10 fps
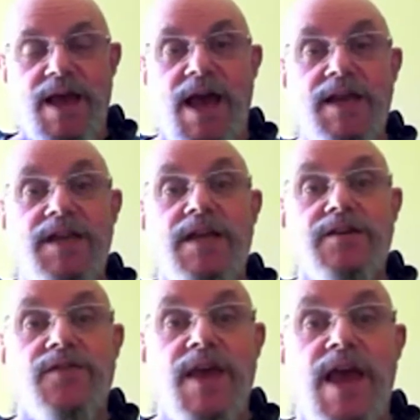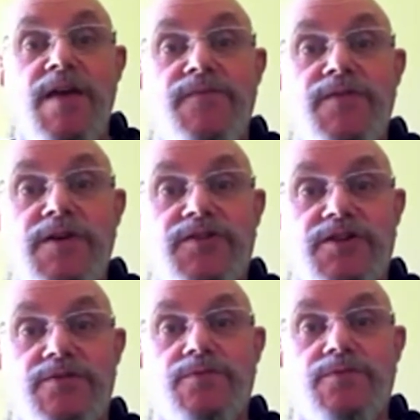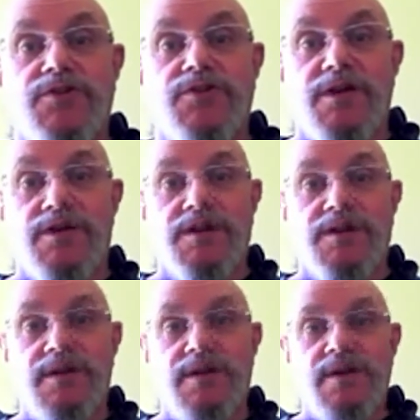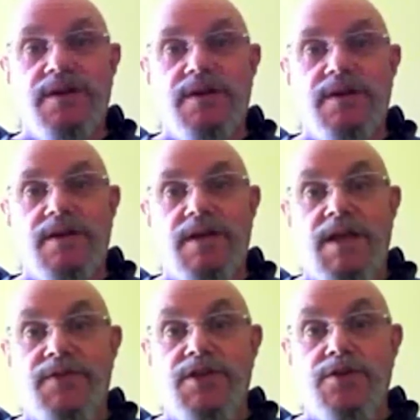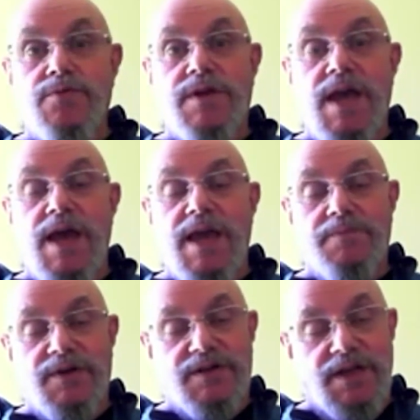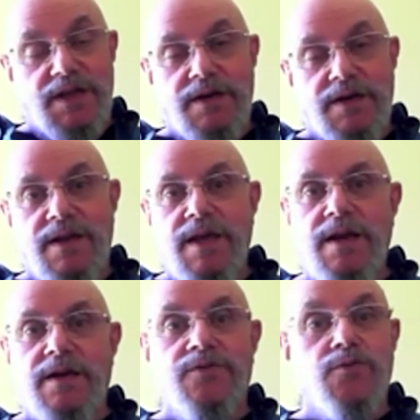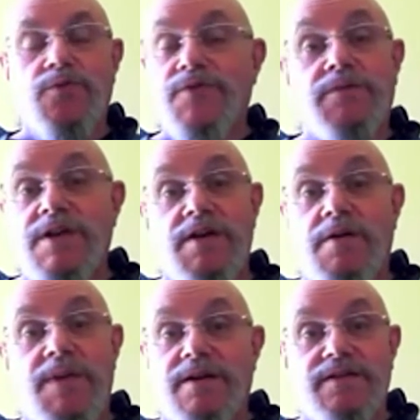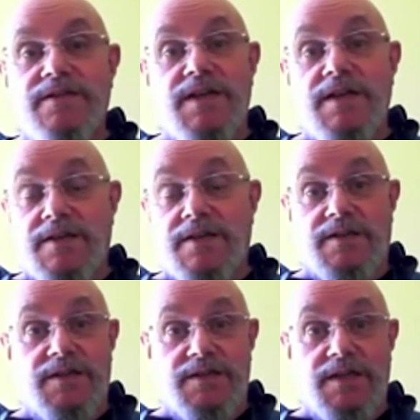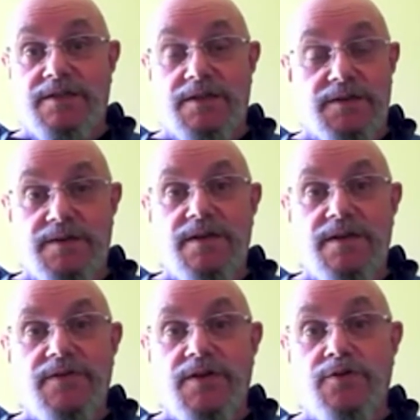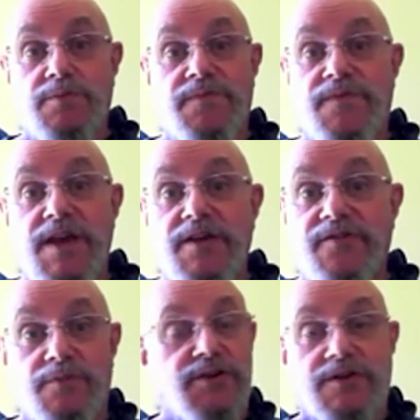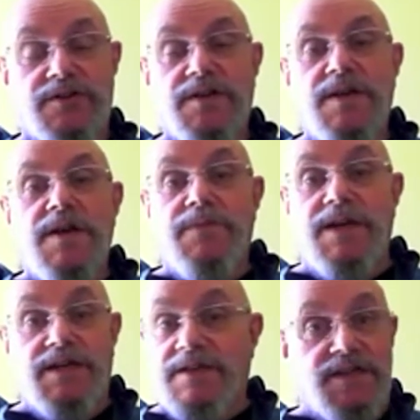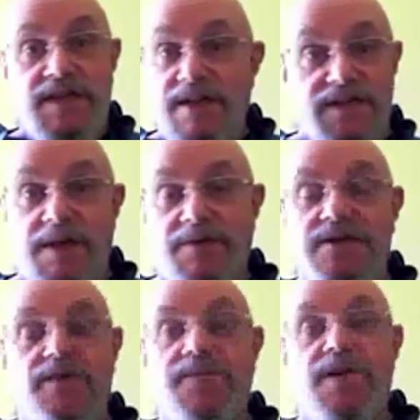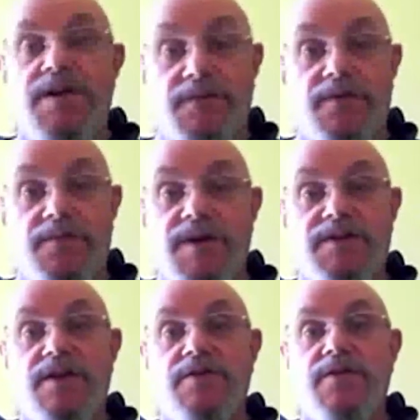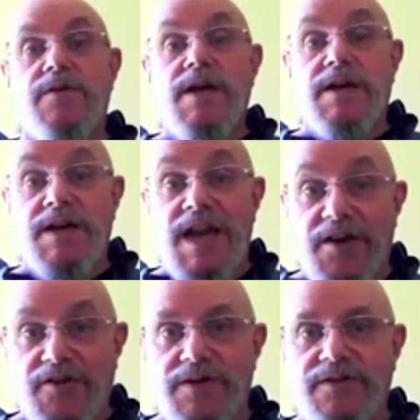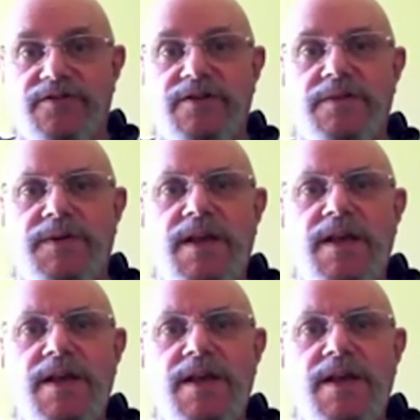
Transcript: And yet to the average school child in the UK, and particularly in England, all they would know about is 1066 and Norman invasion, which, as Pliny says, yes, absolutely fair enough, you must know your national history, but